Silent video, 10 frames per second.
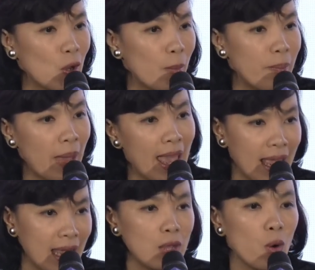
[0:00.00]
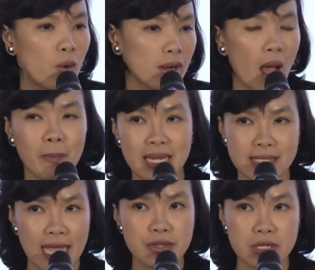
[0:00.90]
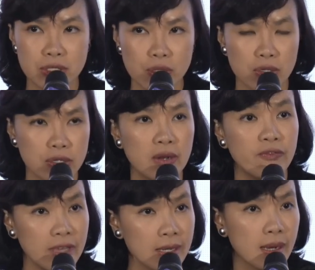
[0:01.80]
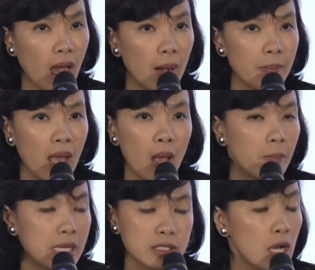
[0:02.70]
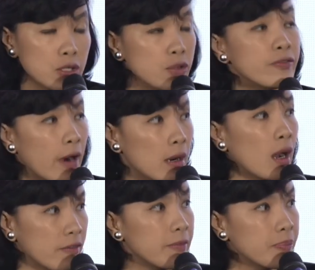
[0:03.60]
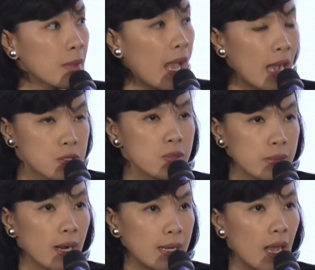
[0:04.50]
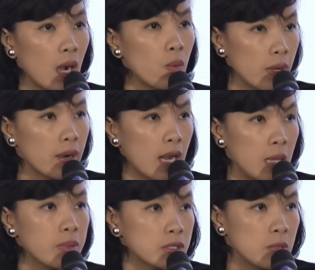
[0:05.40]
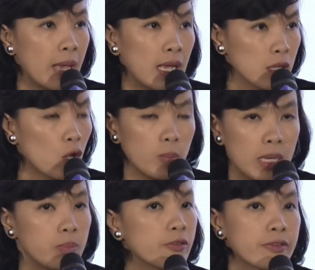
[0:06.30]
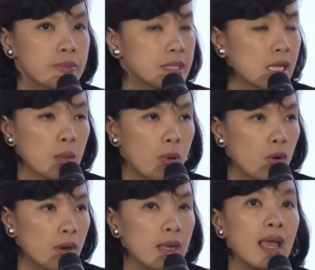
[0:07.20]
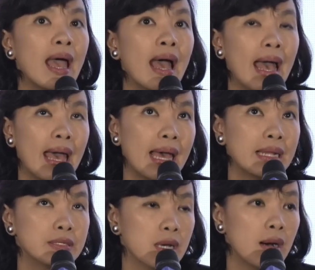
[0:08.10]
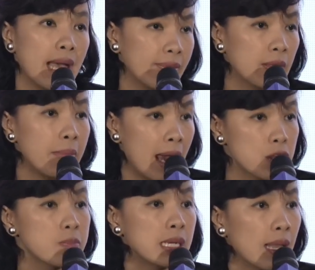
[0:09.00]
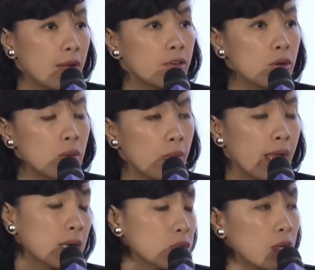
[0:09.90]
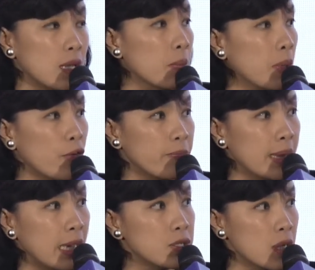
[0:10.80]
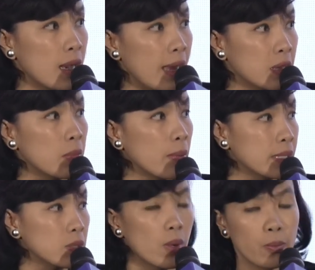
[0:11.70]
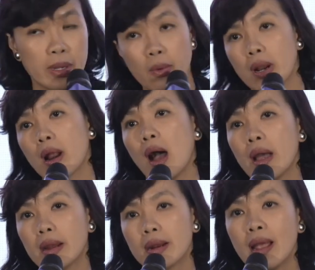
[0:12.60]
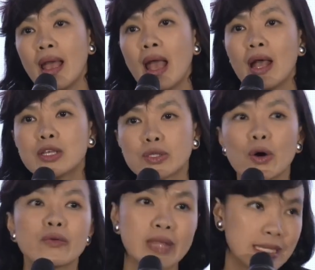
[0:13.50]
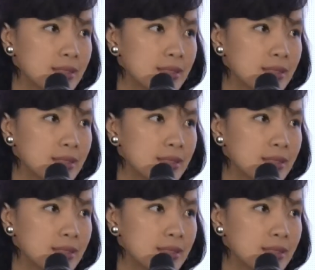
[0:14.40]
pay or compensation structure in Vietnam, but it's not too far off. Actually, right now, we are able to pay a lot of people from Singapore, and at the management level, we are actually above Malaysia at the moment when we want to hire. So that's